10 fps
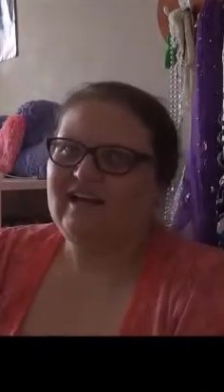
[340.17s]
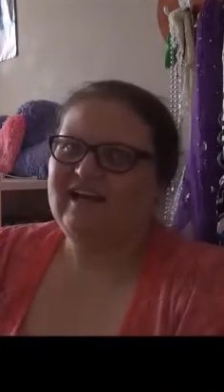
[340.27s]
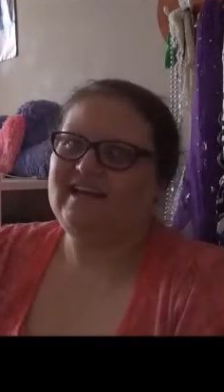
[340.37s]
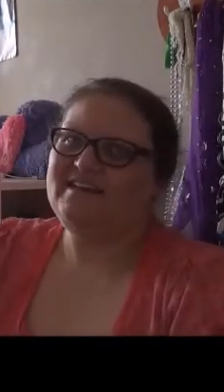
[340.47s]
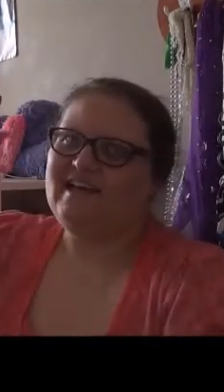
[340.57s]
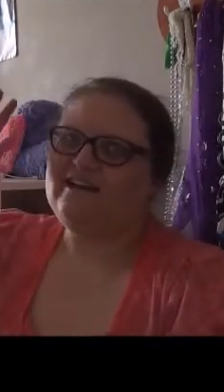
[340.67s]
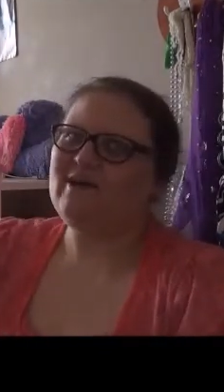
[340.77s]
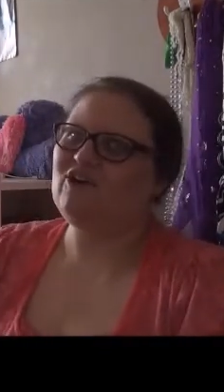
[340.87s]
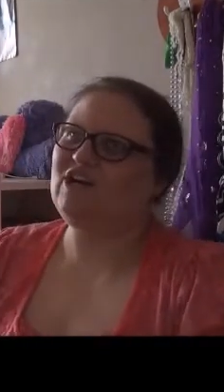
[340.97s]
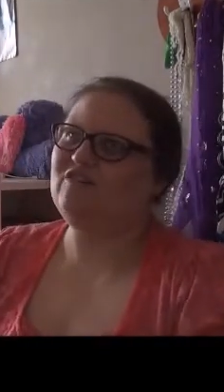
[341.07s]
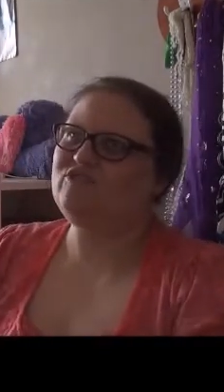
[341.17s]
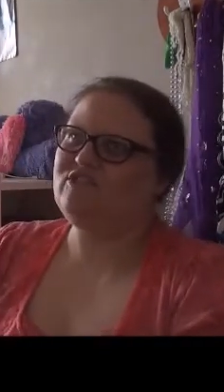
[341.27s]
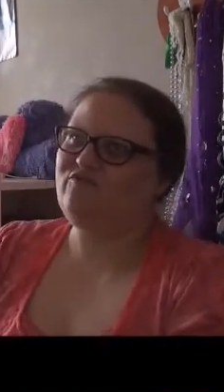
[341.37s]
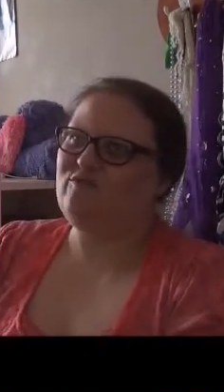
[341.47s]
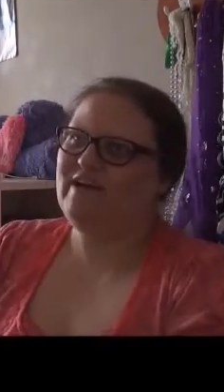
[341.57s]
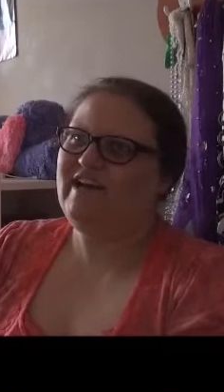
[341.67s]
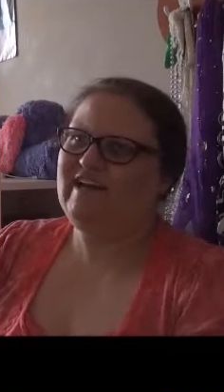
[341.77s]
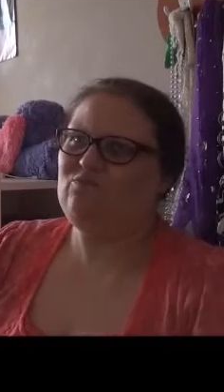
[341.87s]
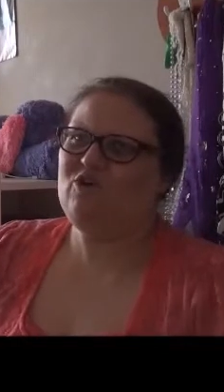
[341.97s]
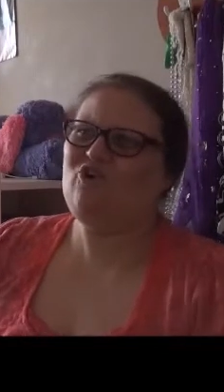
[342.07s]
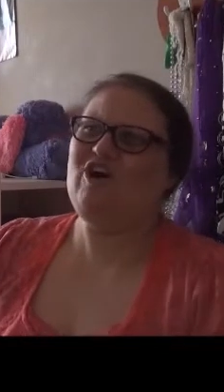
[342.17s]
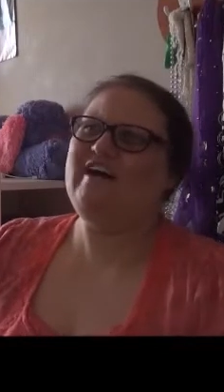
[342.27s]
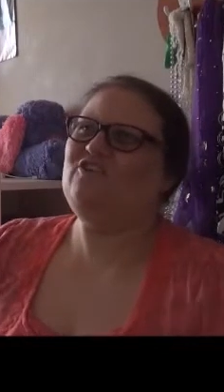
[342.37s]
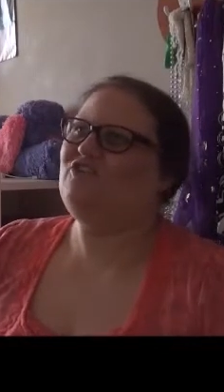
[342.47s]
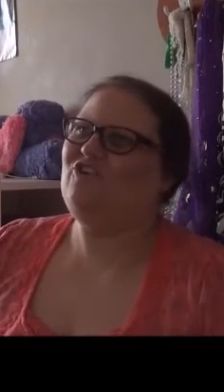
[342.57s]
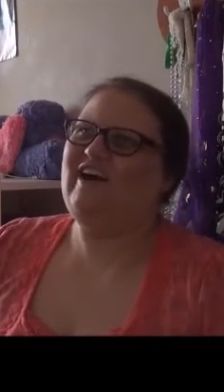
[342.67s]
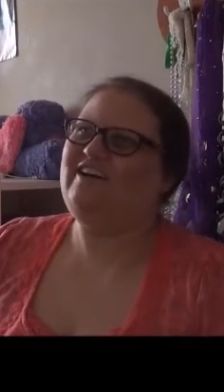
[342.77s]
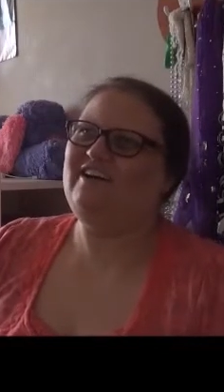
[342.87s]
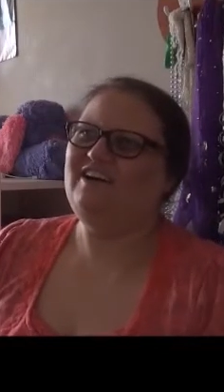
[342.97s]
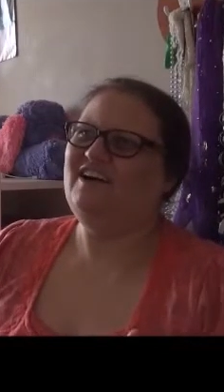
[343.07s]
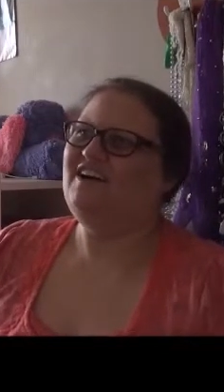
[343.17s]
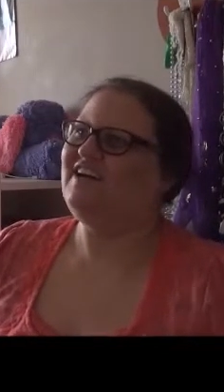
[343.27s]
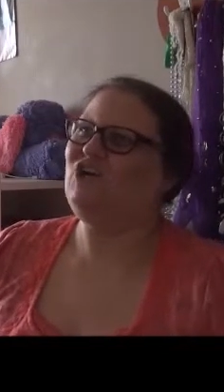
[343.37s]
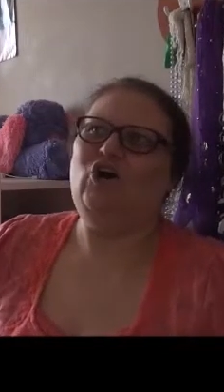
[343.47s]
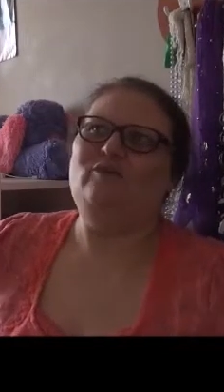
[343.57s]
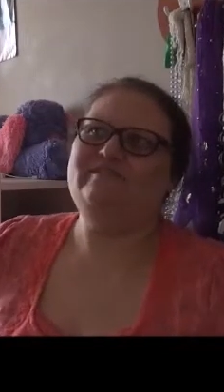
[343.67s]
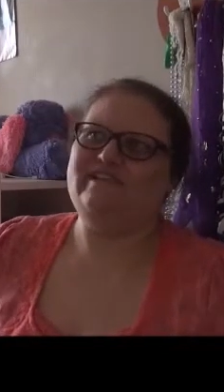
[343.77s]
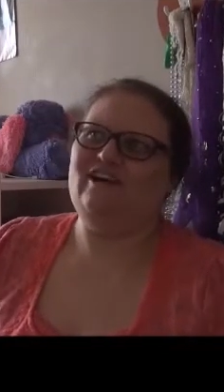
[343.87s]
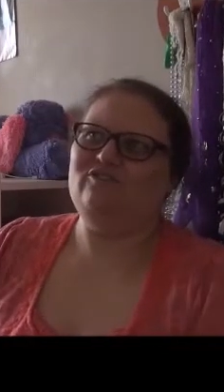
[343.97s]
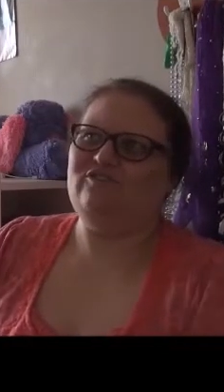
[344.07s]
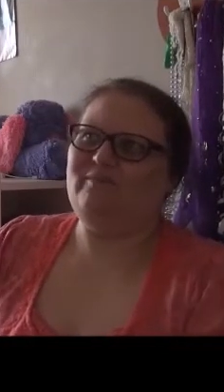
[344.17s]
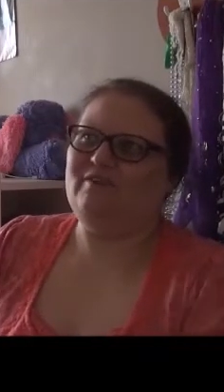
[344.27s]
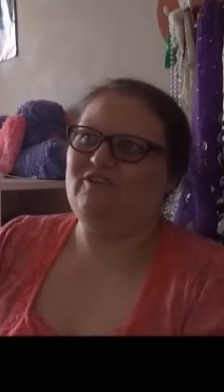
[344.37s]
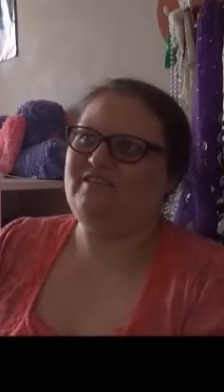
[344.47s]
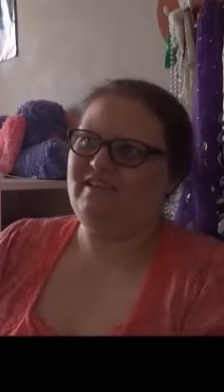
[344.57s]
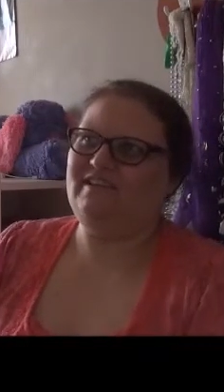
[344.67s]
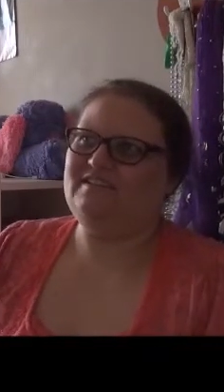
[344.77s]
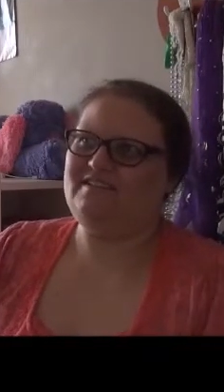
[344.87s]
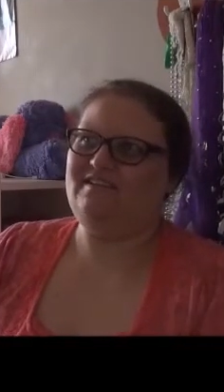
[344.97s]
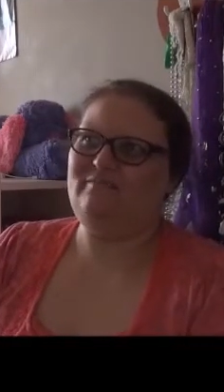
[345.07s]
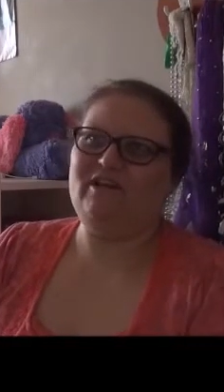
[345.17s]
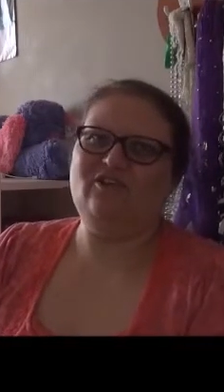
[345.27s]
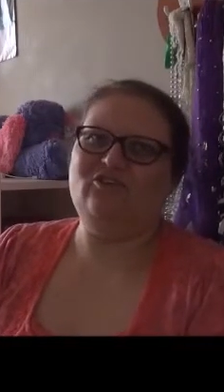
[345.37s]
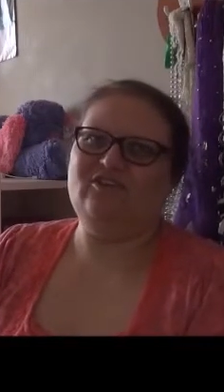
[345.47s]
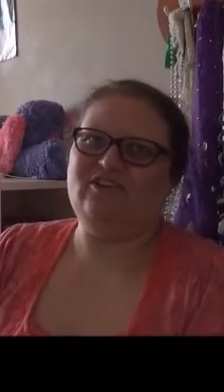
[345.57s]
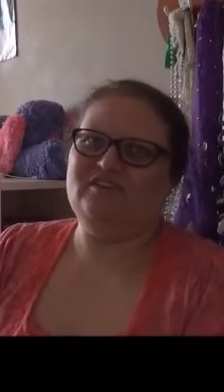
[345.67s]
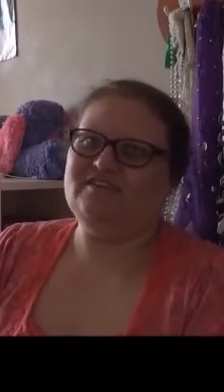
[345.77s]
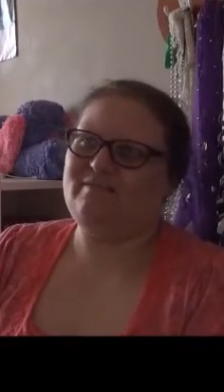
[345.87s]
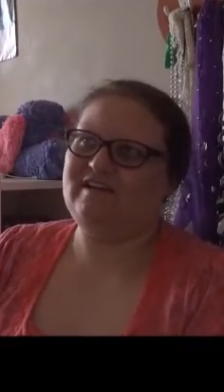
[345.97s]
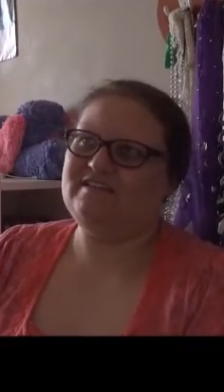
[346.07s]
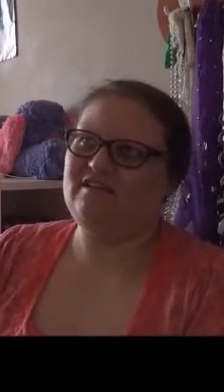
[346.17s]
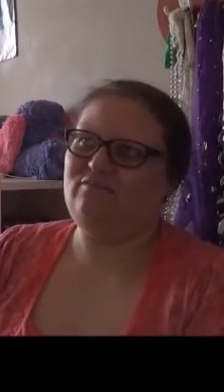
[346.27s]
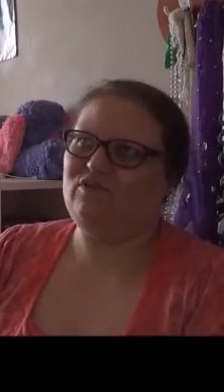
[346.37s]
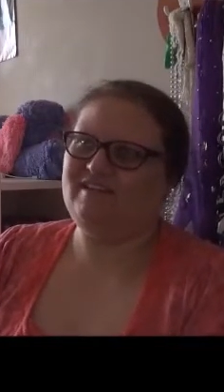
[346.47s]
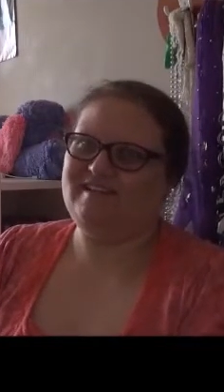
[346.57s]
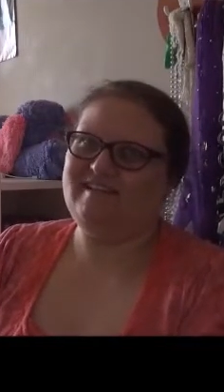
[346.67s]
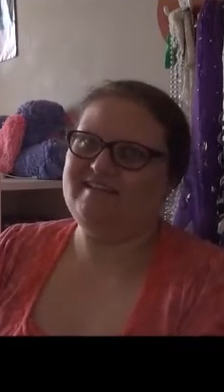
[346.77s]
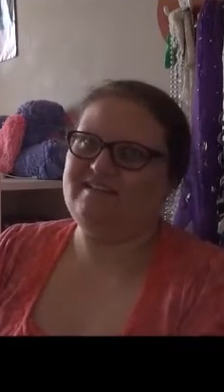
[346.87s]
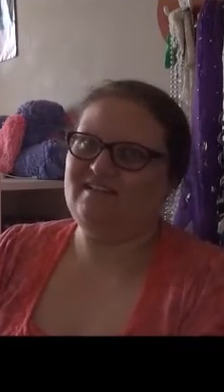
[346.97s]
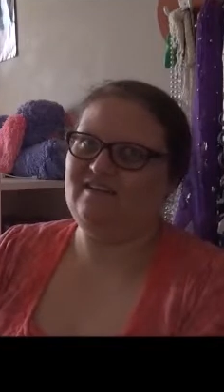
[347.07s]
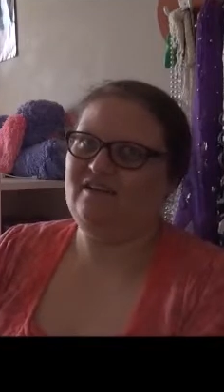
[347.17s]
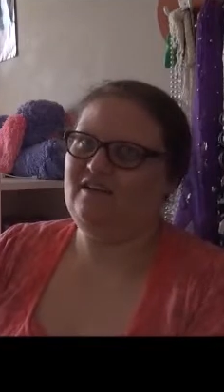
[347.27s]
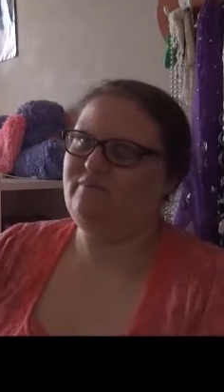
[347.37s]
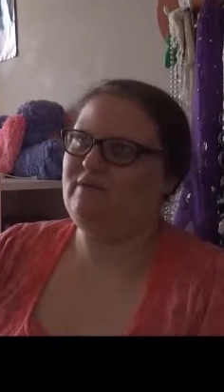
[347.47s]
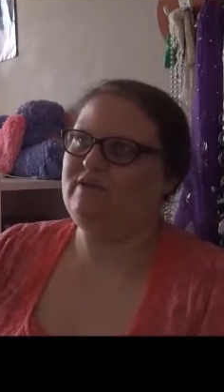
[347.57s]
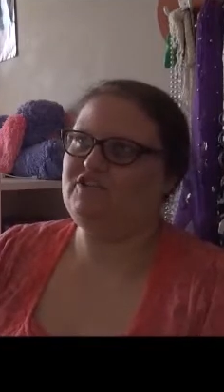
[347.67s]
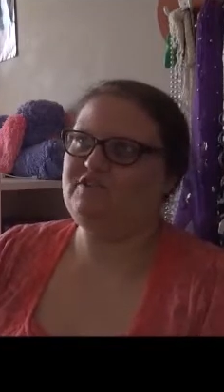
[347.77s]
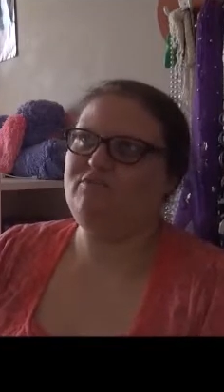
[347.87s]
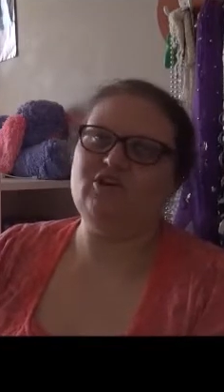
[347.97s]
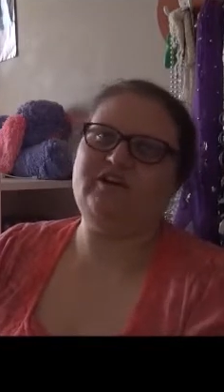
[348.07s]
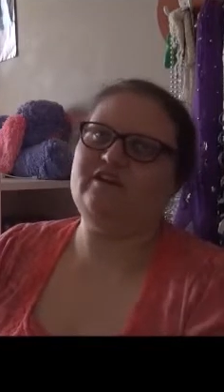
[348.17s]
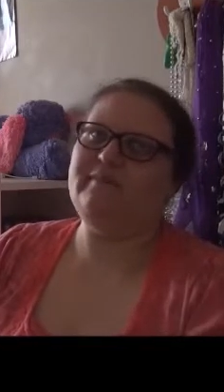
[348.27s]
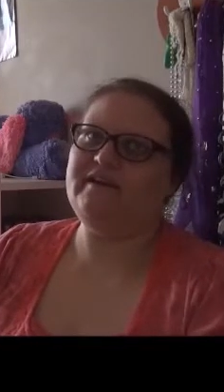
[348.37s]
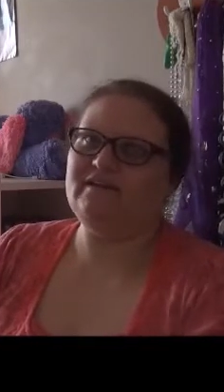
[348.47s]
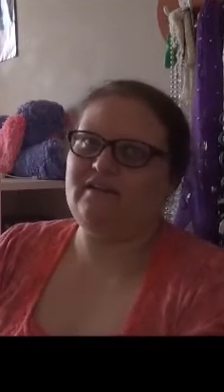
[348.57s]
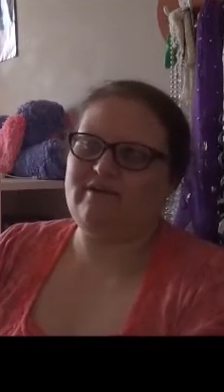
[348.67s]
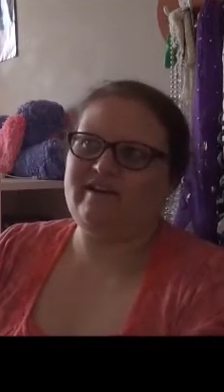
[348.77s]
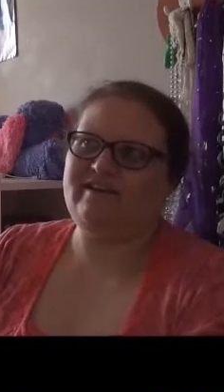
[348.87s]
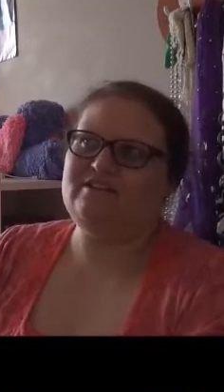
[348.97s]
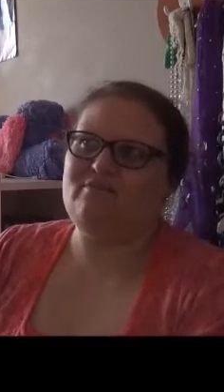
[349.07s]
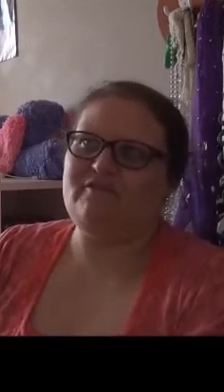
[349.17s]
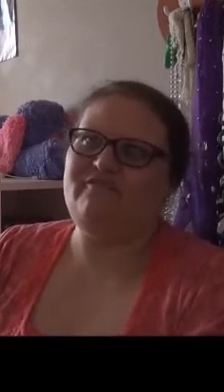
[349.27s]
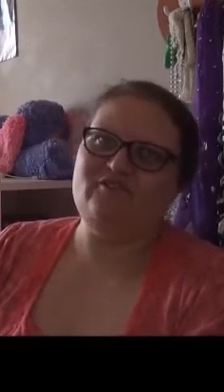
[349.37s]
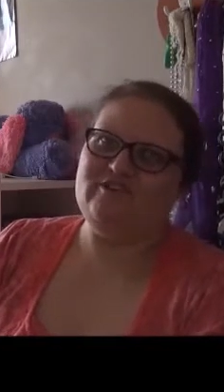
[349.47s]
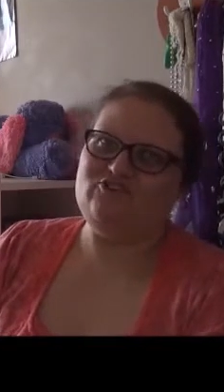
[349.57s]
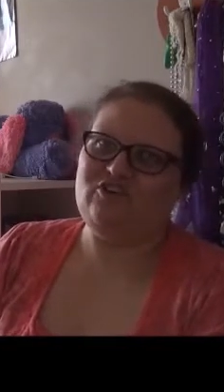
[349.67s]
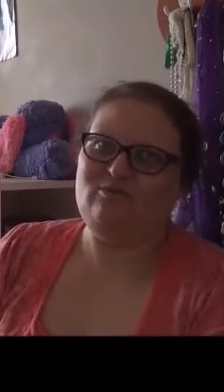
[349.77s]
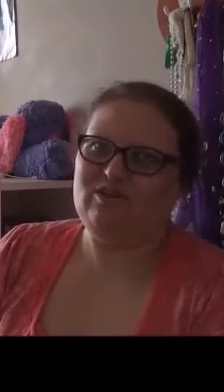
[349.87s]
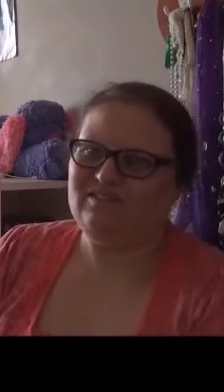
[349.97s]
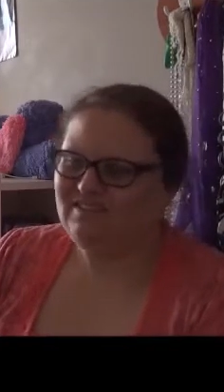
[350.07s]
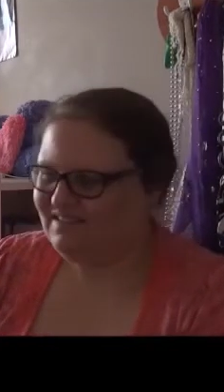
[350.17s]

And that about covers it for me. And whew, I don't know how to calm down from everything that's uh, been going on these past couple of days. Uh, maybe just plugging immediately back into my fairy drama.